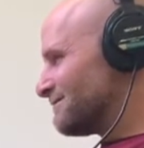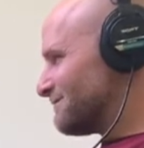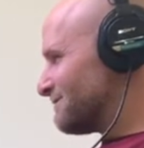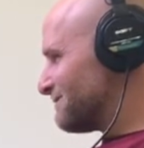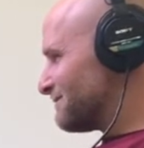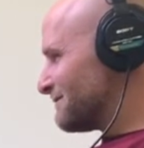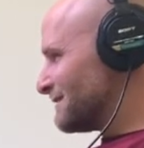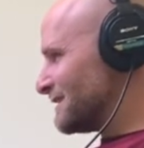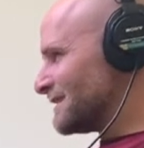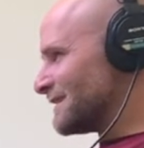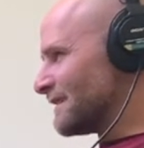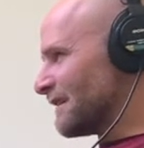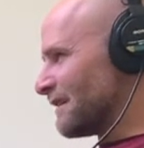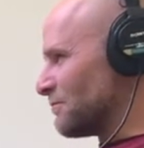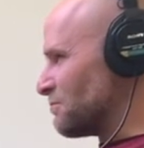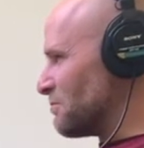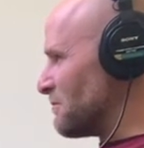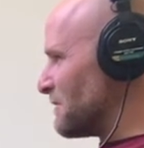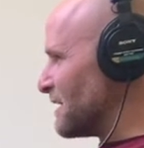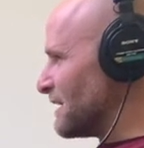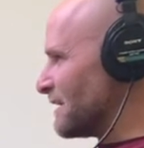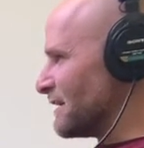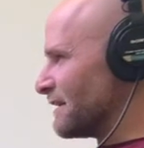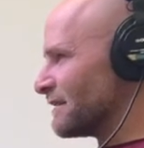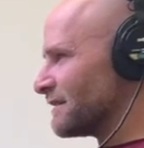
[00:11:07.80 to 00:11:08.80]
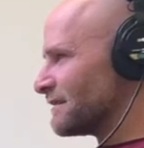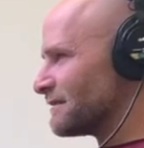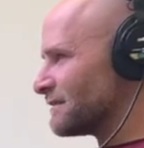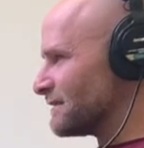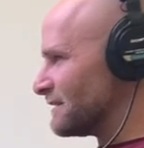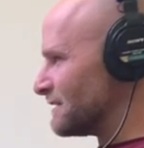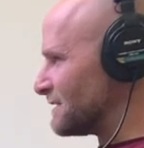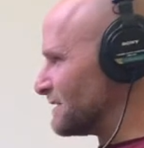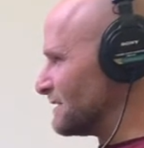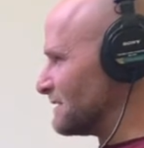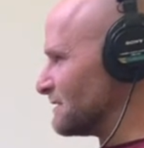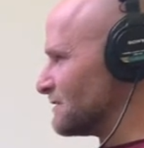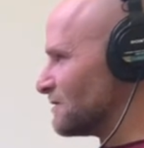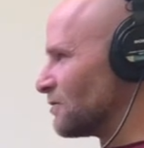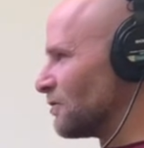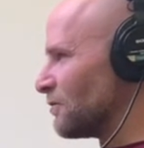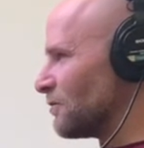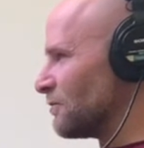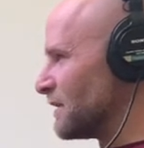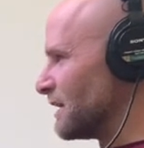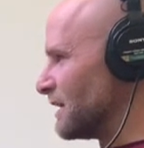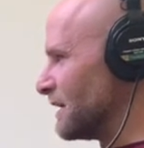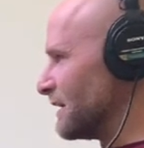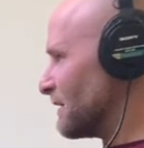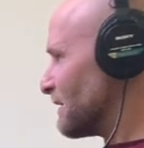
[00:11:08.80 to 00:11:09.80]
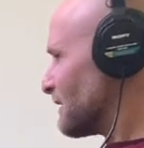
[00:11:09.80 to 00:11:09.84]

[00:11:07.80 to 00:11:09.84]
this ain't me. This is not me.